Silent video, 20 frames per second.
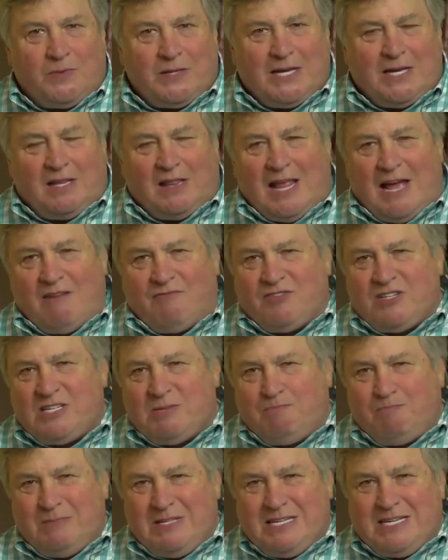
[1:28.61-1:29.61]
He'll have
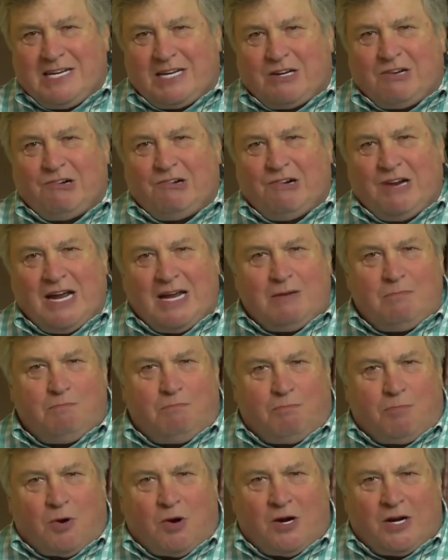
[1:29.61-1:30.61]
to dicker
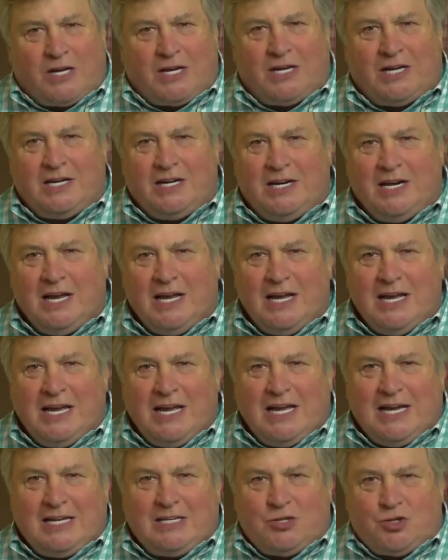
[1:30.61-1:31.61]
and bargain
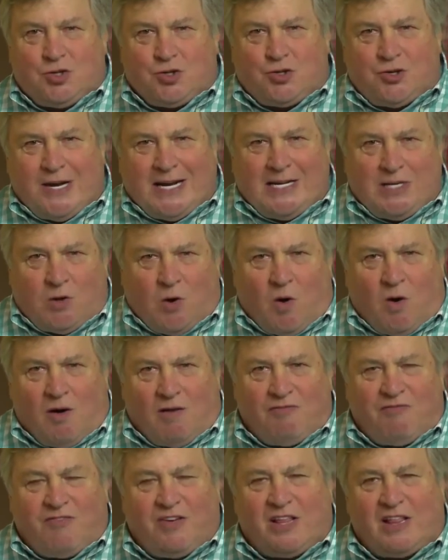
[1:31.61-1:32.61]
and trade off.